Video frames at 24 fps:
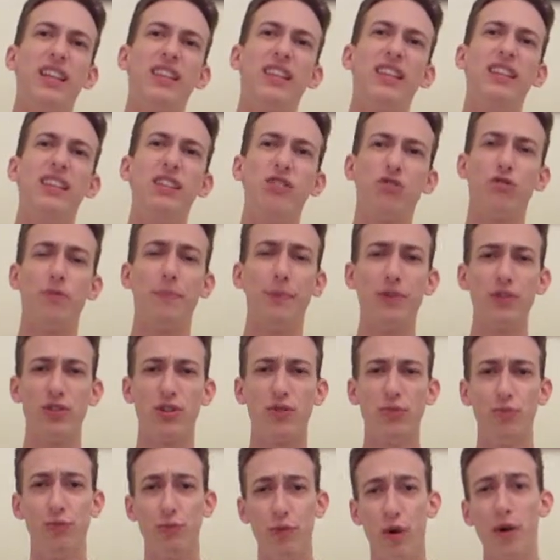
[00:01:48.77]
The
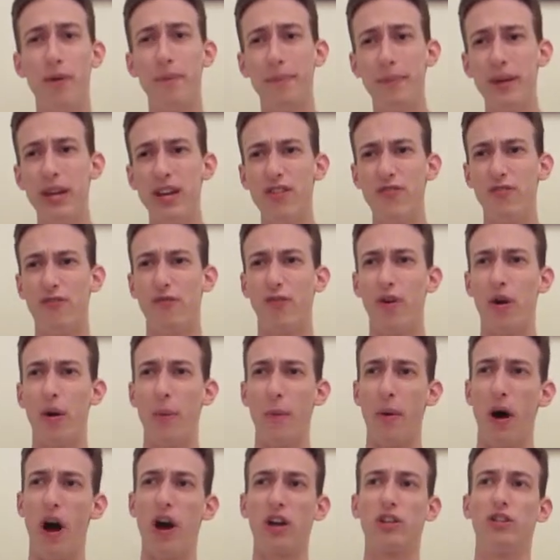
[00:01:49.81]
distribution will be
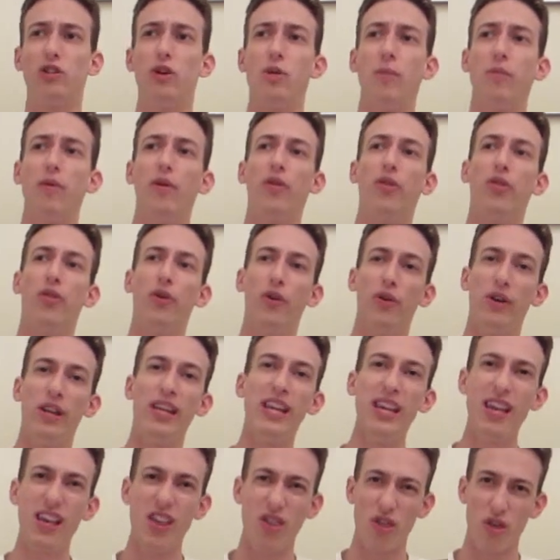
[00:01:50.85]
from October
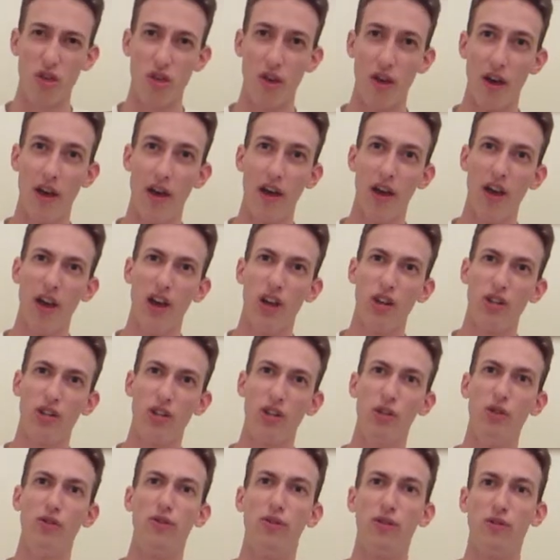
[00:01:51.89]
30th
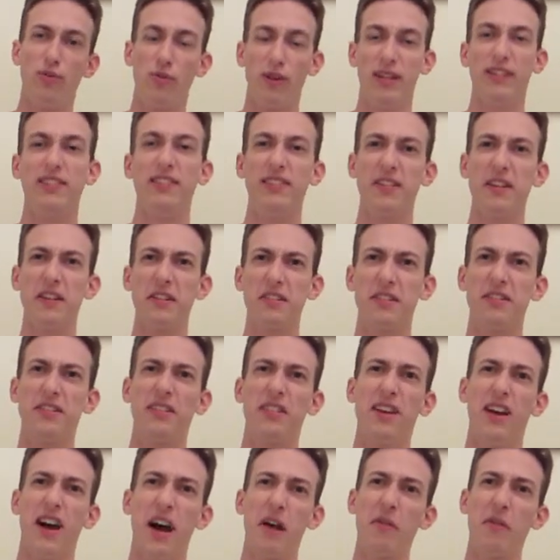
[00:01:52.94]
to the 26th.